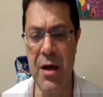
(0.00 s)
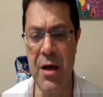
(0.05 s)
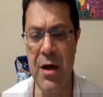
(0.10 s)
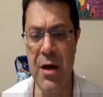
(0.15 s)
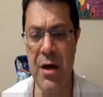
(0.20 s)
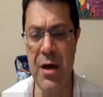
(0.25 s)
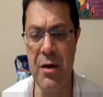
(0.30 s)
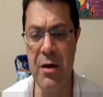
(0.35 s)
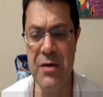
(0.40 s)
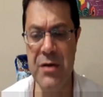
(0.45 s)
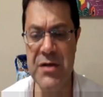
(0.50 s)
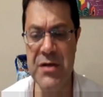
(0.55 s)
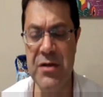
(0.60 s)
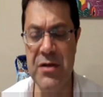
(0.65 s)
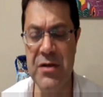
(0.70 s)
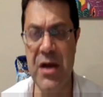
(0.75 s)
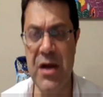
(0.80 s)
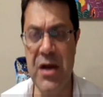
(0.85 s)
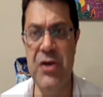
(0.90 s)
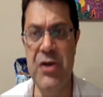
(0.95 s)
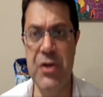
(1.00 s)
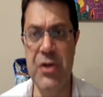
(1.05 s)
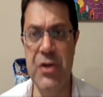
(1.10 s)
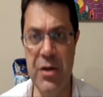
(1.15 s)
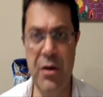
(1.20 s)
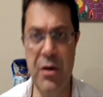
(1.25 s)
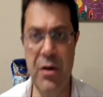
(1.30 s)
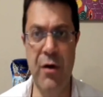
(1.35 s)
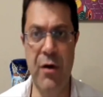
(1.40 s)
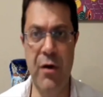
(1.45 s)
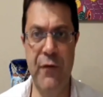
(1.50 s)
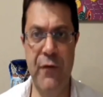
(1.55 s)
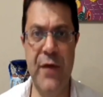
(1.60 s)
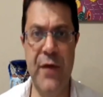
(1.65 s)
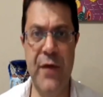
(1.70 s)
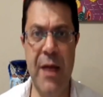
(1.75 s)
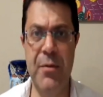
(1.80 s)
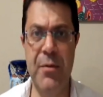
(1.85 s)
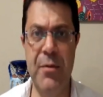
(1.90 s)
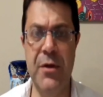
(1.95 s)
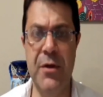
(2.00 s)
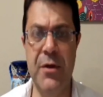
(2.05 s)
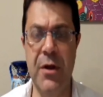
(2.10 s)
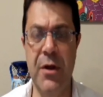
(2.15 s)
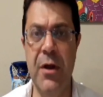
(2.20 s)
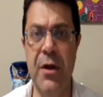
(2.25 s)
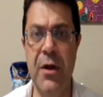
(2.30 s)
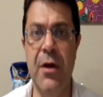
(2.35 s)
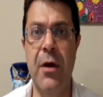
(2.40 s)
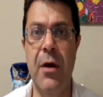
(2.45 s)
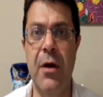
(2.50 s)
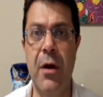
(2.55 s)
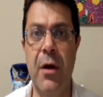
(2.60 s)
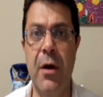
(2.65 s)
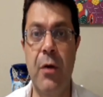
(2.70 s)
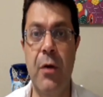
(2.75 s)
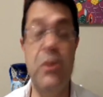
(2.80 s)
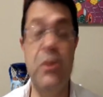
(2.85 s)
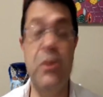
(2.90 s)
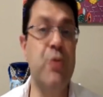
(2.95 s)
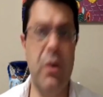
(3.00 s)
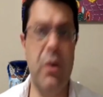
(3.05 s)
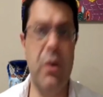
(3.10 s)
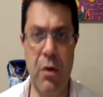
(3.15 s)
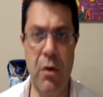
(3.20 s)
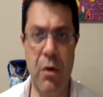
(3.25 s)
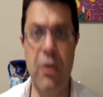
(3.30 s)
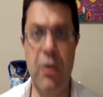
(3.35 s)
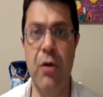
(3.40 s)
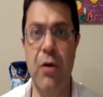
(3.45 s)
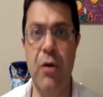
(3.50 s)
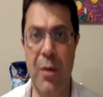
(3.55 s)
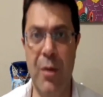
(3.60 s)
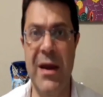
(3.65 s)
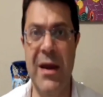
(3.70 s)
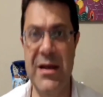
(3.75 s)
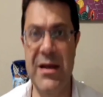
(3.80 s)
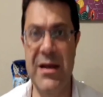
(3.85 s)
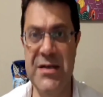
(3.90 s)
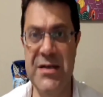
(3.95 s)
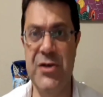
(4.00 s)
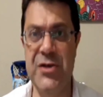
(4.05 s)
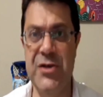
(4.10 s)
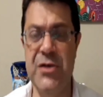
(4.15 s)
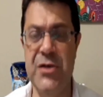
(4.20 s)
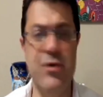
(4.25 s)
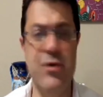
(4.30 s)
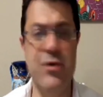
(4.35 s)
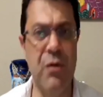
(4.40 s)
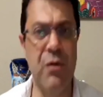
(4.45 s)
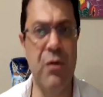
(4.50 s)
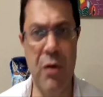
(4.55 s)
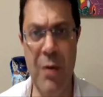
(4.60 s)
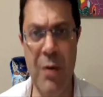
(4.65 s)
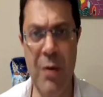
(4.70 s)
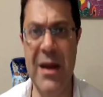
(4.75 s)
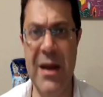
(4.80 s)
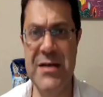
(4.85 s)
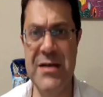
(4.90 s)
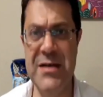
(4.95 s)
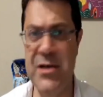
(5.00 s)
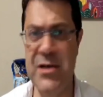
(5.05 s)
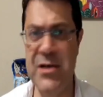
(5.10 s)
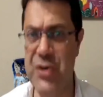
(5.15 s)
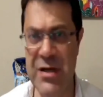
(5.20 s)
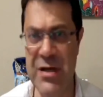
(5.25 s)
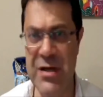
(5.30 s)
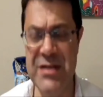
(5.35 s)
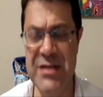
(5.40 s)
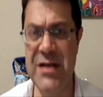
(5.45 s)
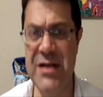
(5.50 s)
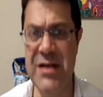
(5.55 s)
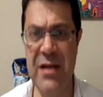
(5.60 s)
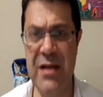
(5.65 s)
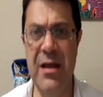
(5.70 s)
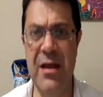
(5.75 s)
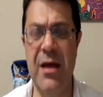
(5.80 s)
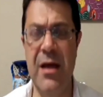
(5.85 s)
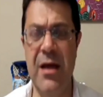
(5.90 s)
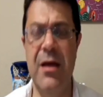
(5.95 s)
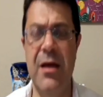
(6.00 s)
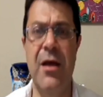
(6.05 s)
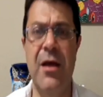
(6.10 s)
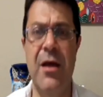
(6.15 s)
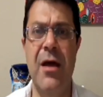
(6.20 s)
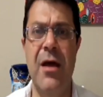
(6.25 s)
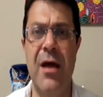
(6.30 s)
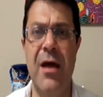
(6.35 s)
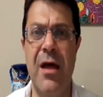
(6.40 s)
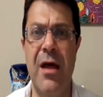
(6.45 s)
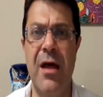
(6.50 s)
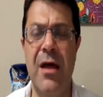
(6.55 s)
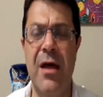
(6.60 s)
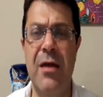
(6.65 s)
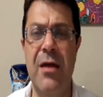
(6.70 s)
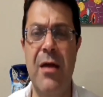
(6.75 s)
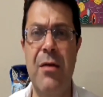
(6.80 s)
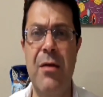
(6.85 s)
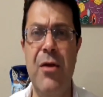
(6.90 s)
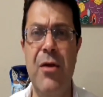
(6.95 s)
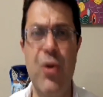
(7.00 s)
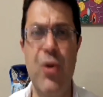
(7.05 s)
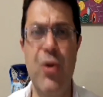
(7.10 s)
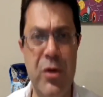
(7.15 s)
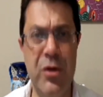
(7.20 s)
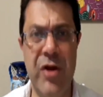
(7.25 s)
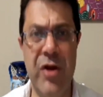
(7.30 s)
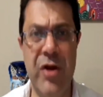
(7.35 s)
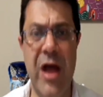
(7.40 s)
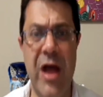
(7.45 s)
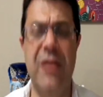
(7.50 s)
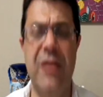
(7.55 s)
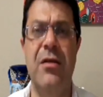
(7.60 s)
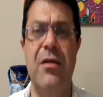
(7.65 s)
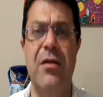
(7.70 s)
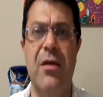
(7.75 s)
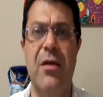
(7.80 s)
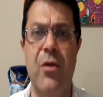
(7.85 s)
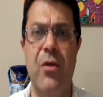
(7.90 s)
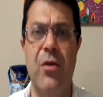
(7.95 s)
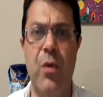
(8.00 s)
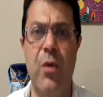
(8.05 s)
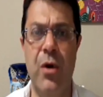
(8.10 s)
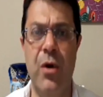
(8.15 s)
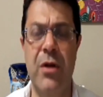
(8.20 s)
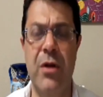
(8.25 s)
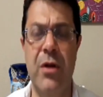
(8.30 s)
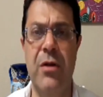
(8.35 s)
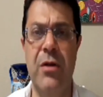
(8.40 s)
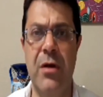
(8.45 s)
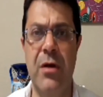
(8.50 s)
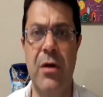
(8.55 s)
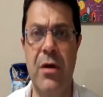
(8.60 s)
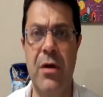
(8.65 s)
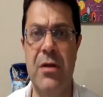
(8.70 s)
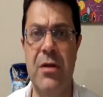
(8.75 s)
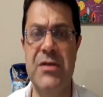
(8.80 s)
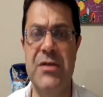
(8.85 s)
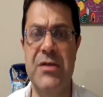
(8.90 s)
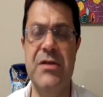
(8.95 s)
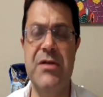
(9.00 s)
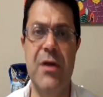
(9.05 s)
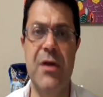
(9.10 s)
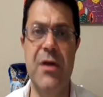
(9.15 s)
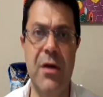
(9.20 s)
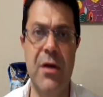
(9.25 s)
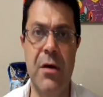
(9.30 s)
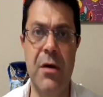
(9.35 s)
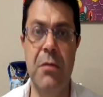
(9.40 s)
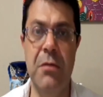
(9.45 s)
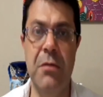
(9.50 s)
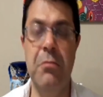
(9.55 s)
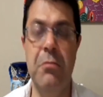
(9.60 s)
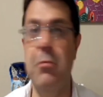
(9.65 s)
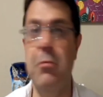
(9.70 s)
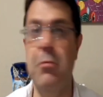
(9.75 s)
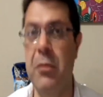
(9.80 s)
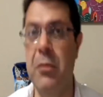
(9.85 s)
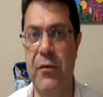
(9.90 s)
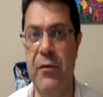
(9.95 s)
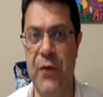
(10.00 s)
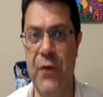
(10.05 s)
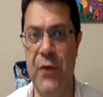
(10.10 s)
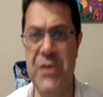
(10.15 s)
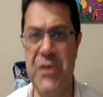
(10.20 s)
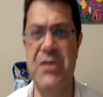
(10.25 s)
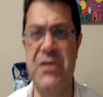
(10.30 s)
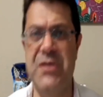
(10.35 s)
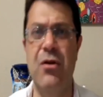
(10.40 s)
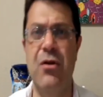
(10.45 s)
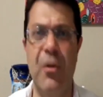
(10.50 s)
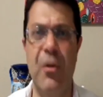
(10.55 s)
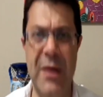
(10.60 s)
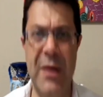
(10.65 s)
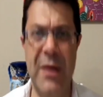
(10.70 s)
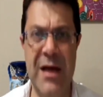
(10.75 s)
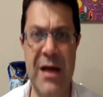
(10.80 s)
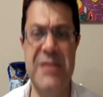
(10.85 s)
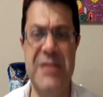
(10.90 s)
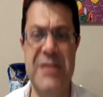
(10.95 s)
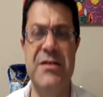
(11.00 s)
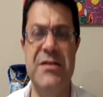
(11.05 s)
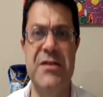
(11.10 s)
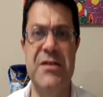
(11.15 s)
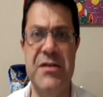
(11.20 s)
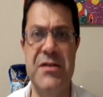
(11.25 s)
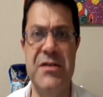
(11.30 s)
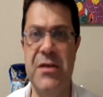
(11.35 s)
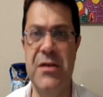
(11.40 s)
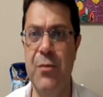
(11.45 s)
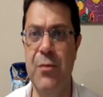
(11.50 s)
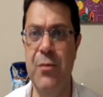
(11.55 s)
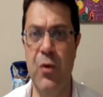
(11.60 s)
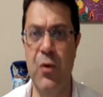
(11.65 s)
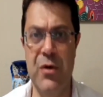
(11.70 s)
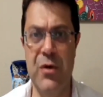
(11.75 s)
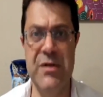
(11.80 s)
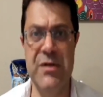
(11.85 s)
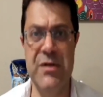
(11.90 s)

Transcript: concentration of capital, which we call globalization. So globalization is not a new trend in the world. The first globalized system was